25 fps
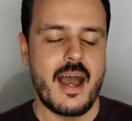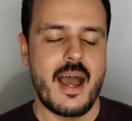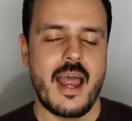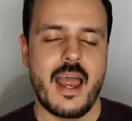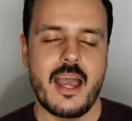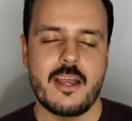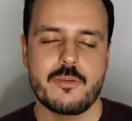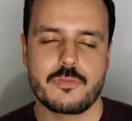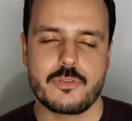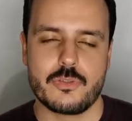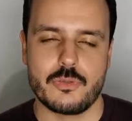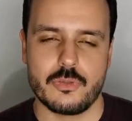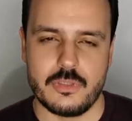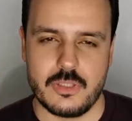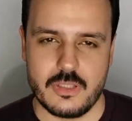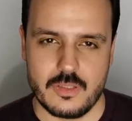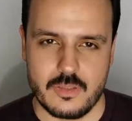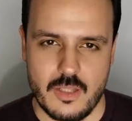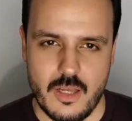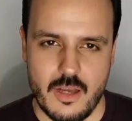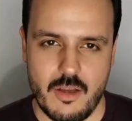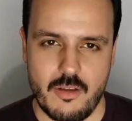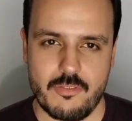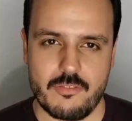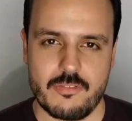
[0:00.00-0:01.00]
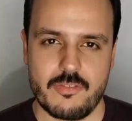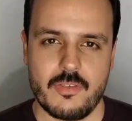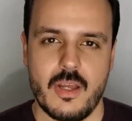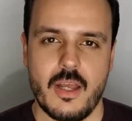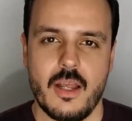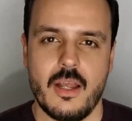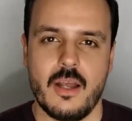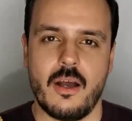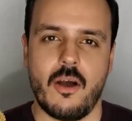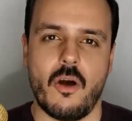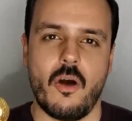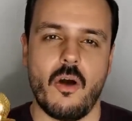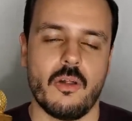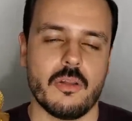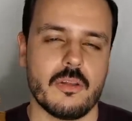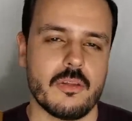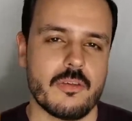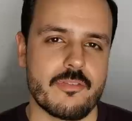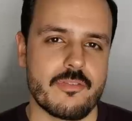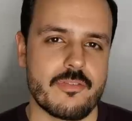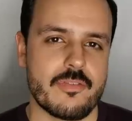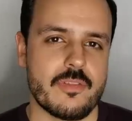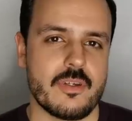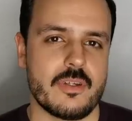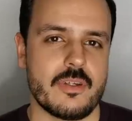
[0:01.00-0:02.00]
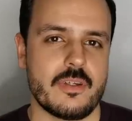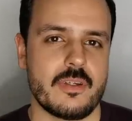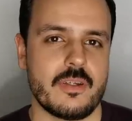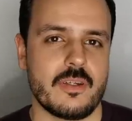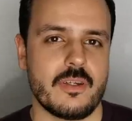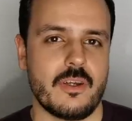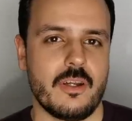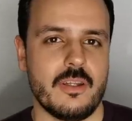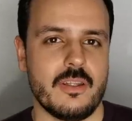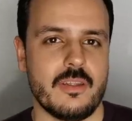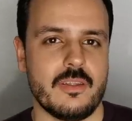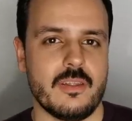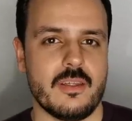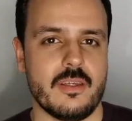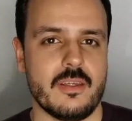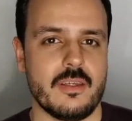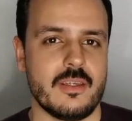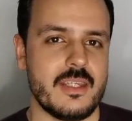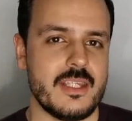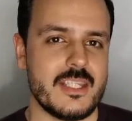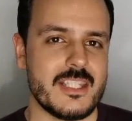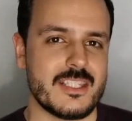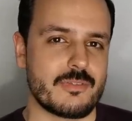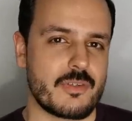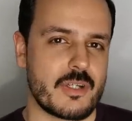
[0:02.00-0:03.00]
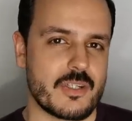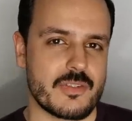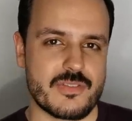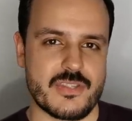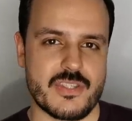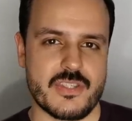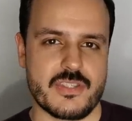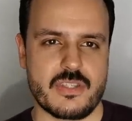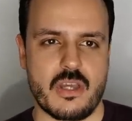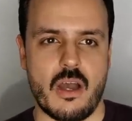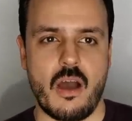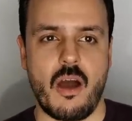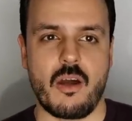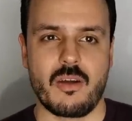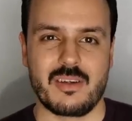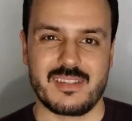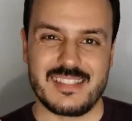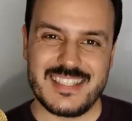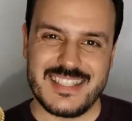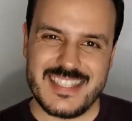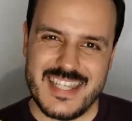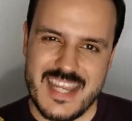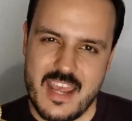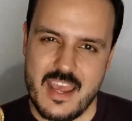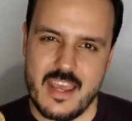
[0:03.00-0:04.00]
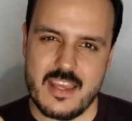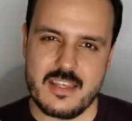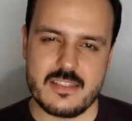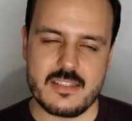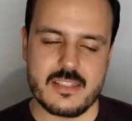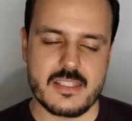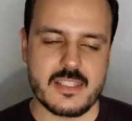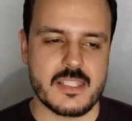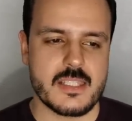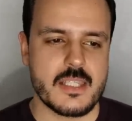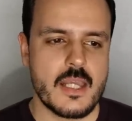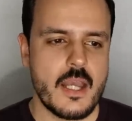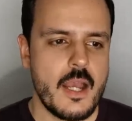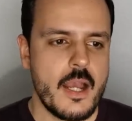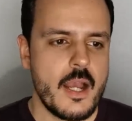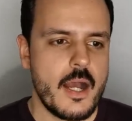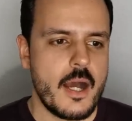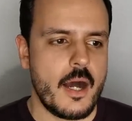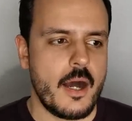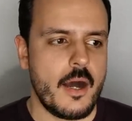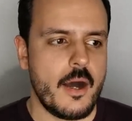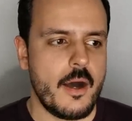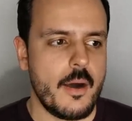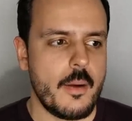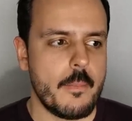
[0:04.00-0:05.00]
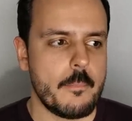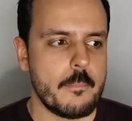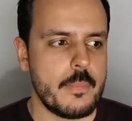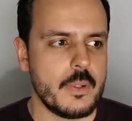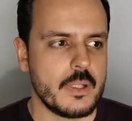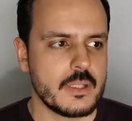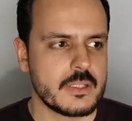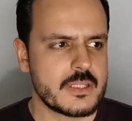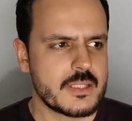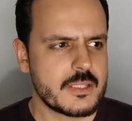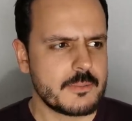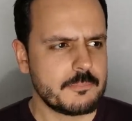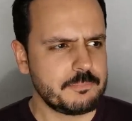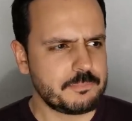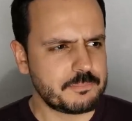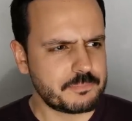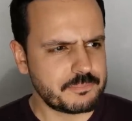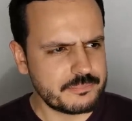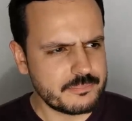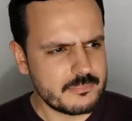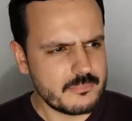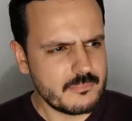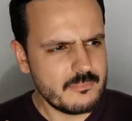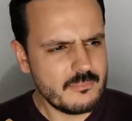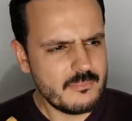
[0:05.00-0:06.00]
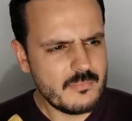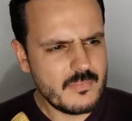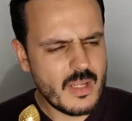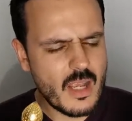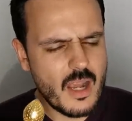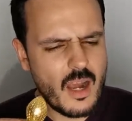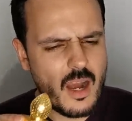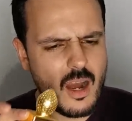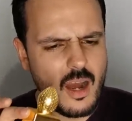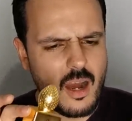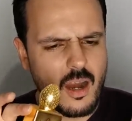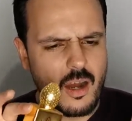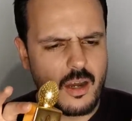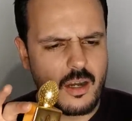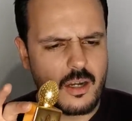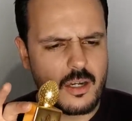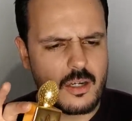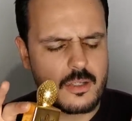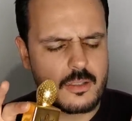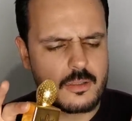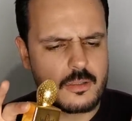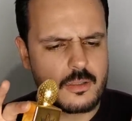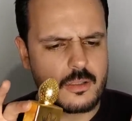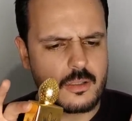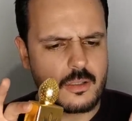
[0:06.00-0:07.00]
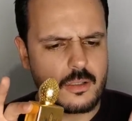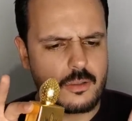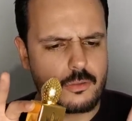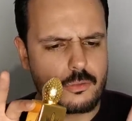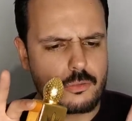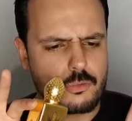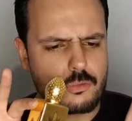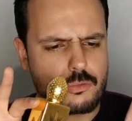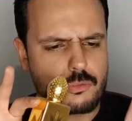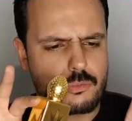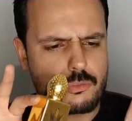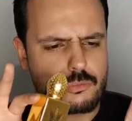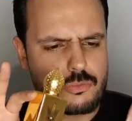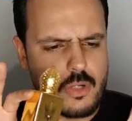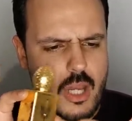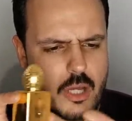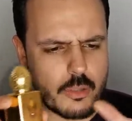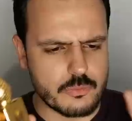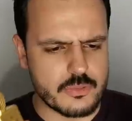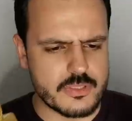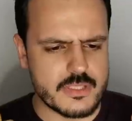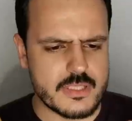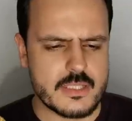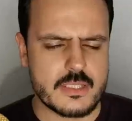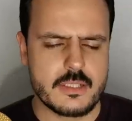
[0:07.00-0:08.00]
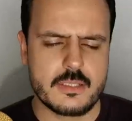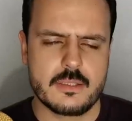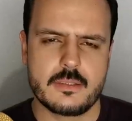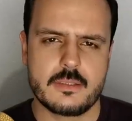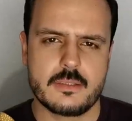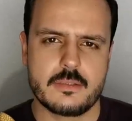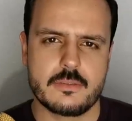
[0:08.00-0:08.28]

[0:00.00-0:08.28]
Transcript: I absolutely love. All of the, the his fragrances are intense, um, but are rounded.